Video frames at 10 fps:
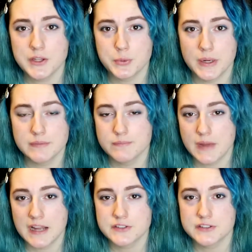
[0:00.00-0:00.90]
Either way,
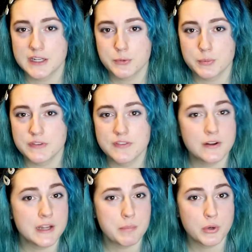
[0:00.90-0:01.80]
I just thought it would be
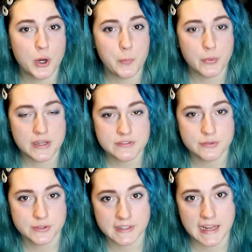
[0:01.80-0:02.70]
very appropriate
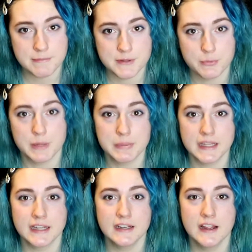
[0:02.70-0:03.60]
for the game that we
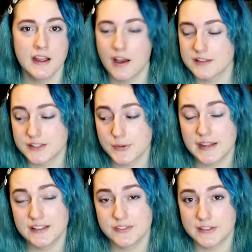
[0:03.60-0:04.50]
played. Also,
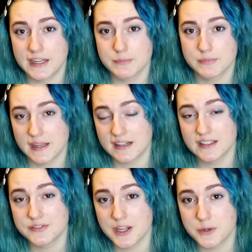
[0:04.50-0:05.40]
I love lamb and I
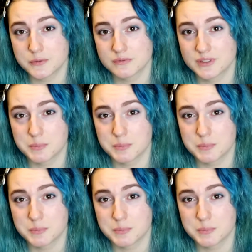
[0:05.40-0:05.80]
love goat.